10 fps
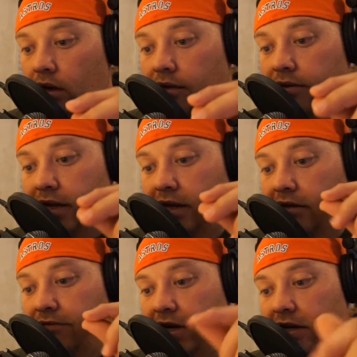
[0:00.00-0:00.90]
The
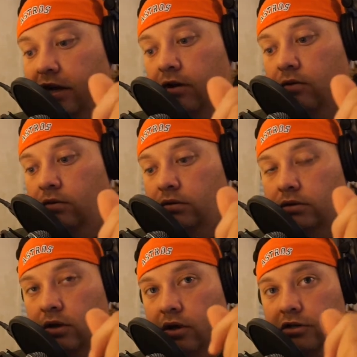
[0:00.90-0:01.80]
video
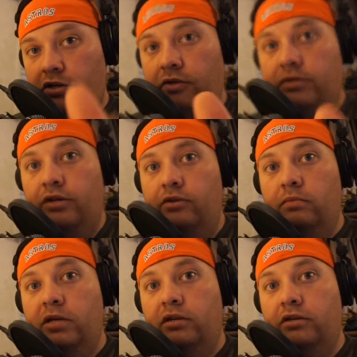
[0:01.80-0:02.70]
on
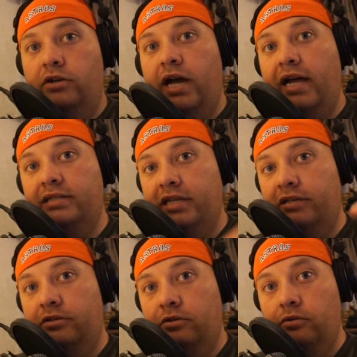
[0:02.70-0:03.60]
YouTube, you guys
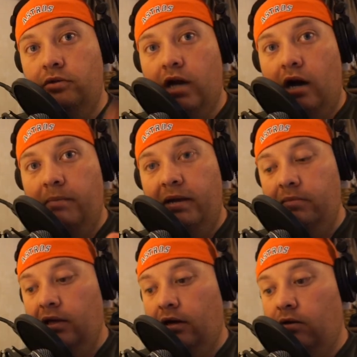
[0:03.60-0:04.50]
need to comment
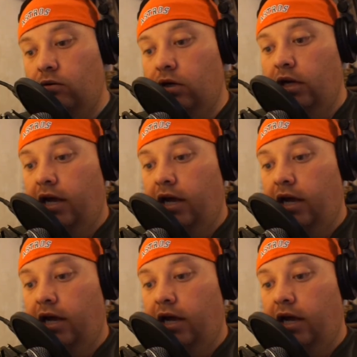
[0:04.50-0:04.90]
below,